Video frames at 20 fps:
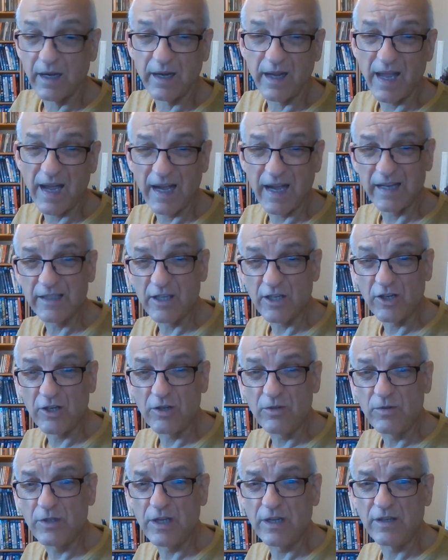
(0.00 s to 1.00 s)
I had
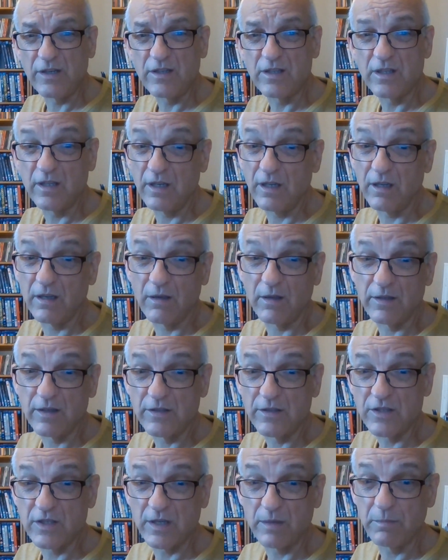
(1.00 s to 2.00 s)
noticed that
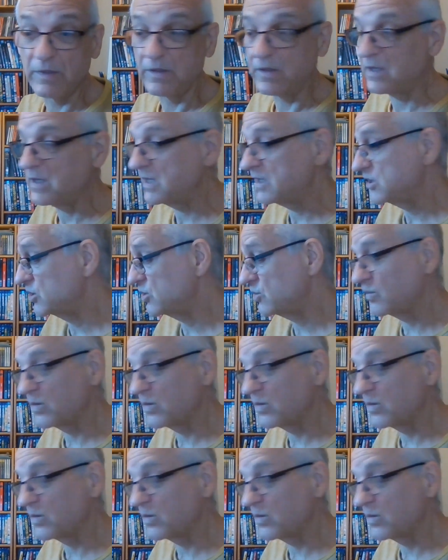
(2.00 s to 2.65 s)
some of these